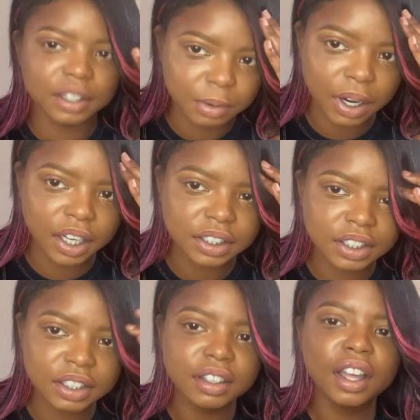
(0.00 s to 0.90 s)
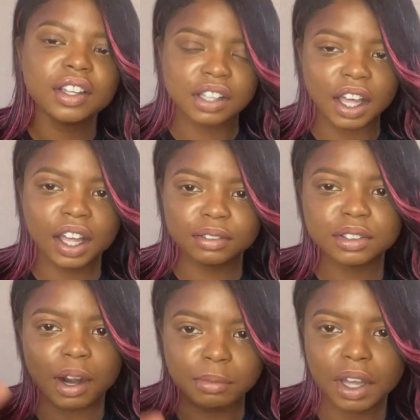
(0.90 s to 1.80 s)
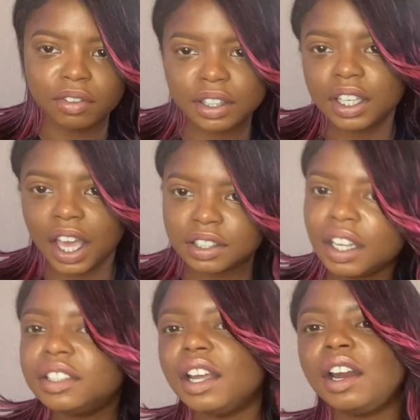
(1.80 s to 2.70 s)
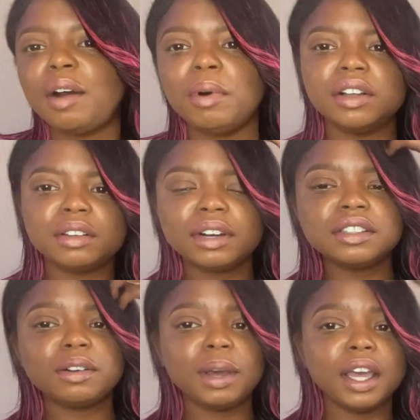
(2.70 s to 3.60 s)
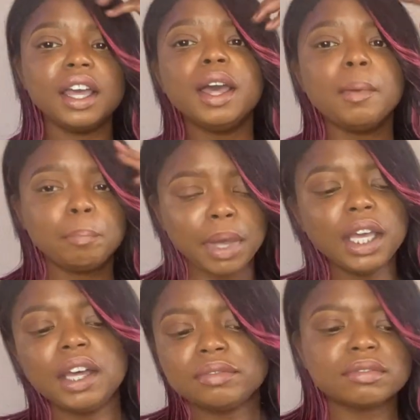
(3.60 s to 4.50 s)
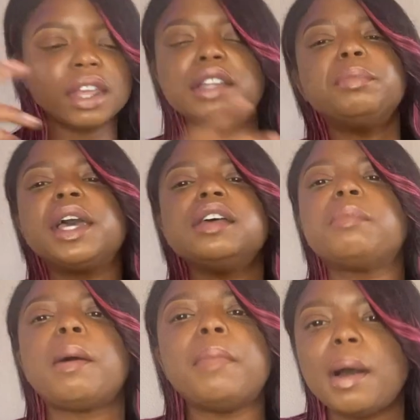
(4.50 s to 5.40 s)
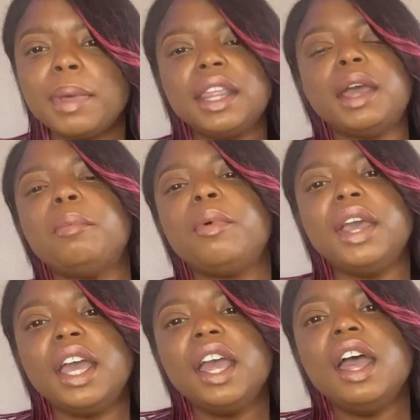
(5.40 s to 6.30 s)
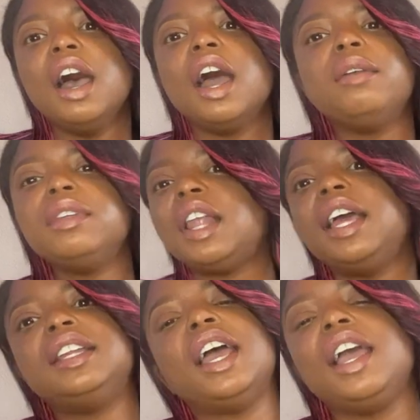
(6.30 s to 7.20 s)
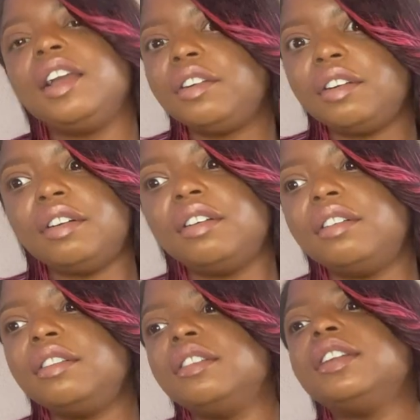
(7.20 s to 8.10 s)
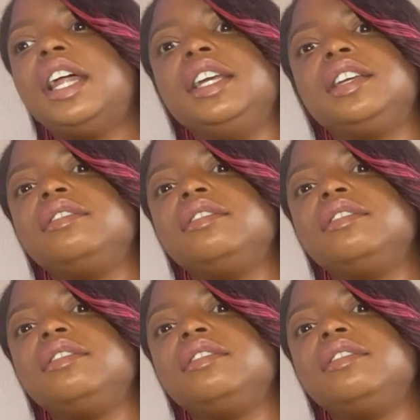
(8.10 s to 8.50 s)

where I live. So I got them to drop me off at the gas station and I walked the rest of the way. But yeah, it's because my mama at that point, it was like, dang girl, like,